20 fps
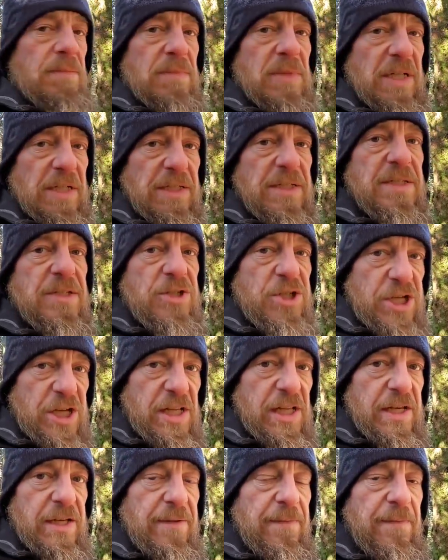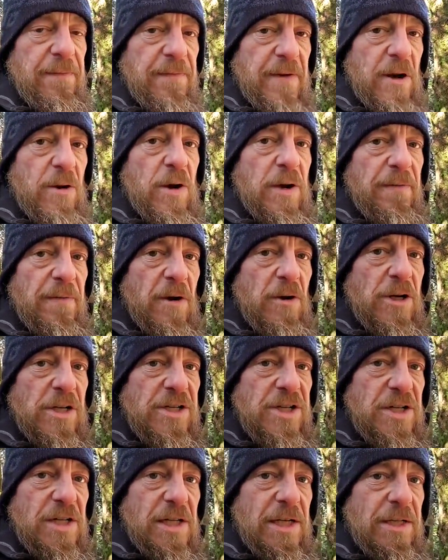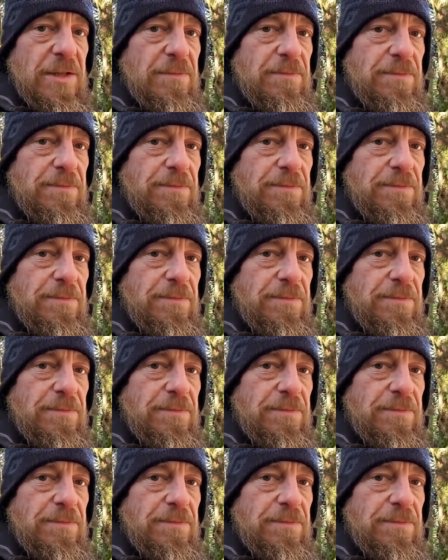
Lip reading: it's chilly, very, very chilly.